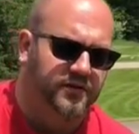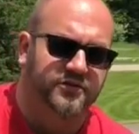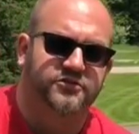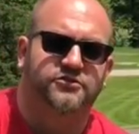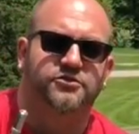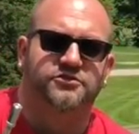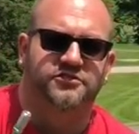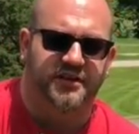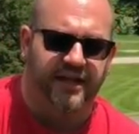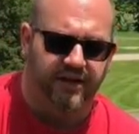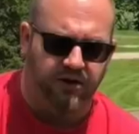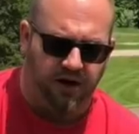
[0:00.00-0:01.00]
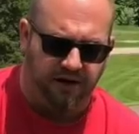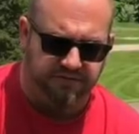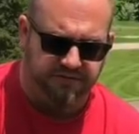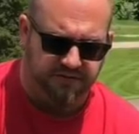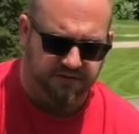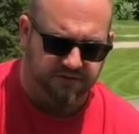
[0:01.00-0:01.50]
these are two
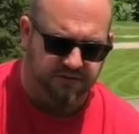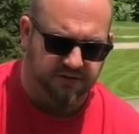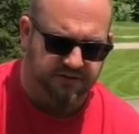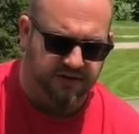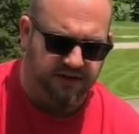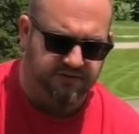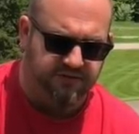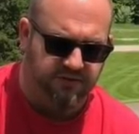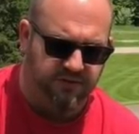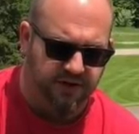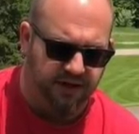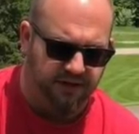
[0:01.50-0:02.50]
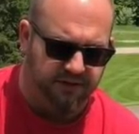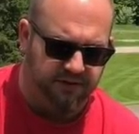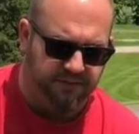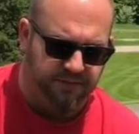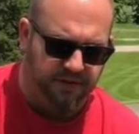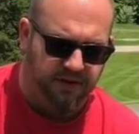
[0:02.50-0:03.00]
standoffs. So these guys screw together
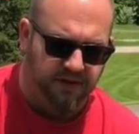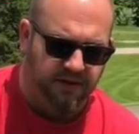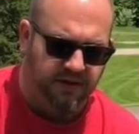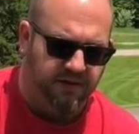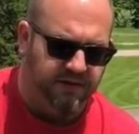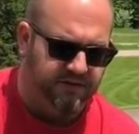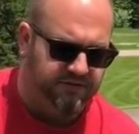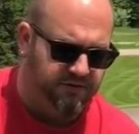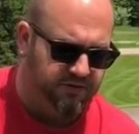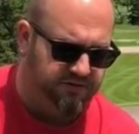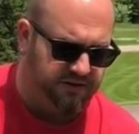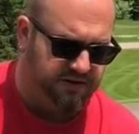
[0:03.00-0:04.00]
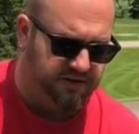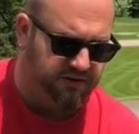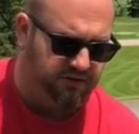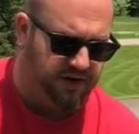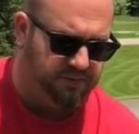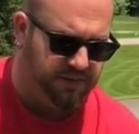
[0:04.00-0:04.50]
and this screws into the
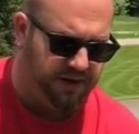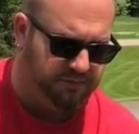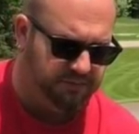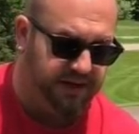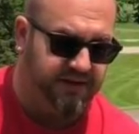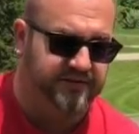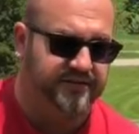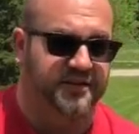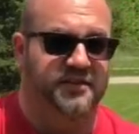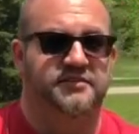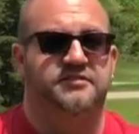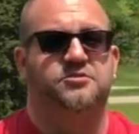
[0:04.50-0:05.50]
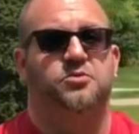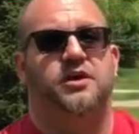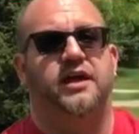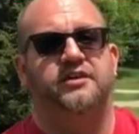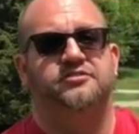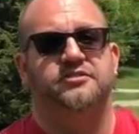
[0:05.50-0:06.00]
tripod base, and this is what
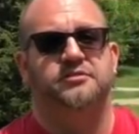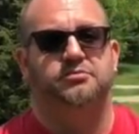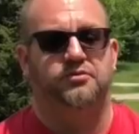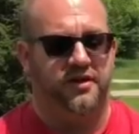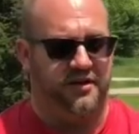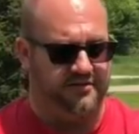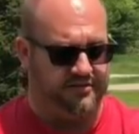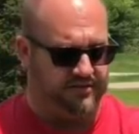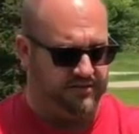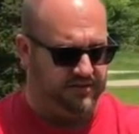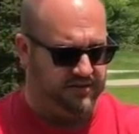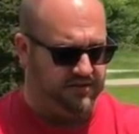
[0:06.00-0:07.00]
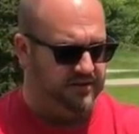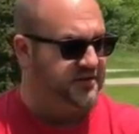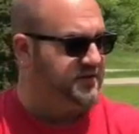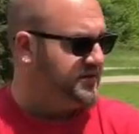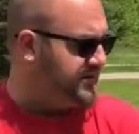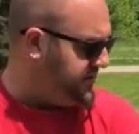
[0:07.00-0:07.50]
actually brings
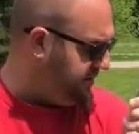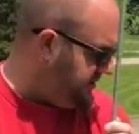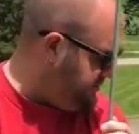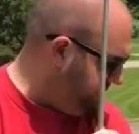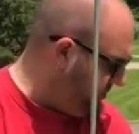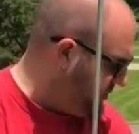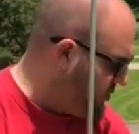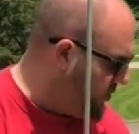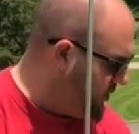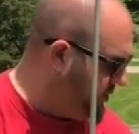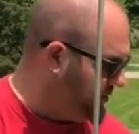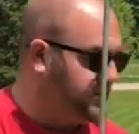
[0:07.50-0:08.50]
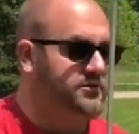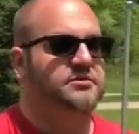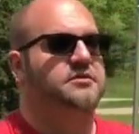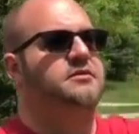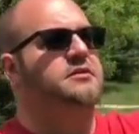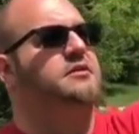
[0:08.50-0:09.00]
um, the coil
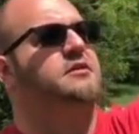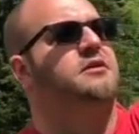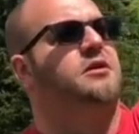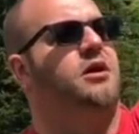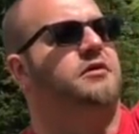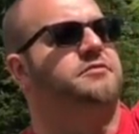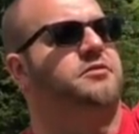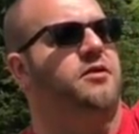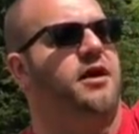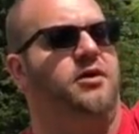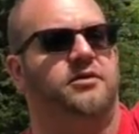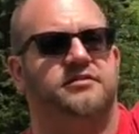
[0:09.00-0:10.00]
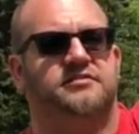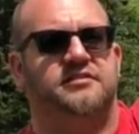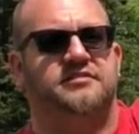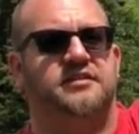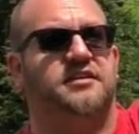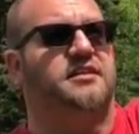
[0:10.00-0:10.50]
off the ground. It
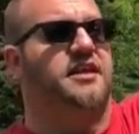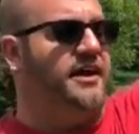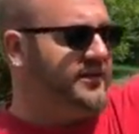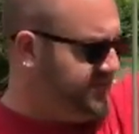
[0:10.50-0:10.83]
sits like that.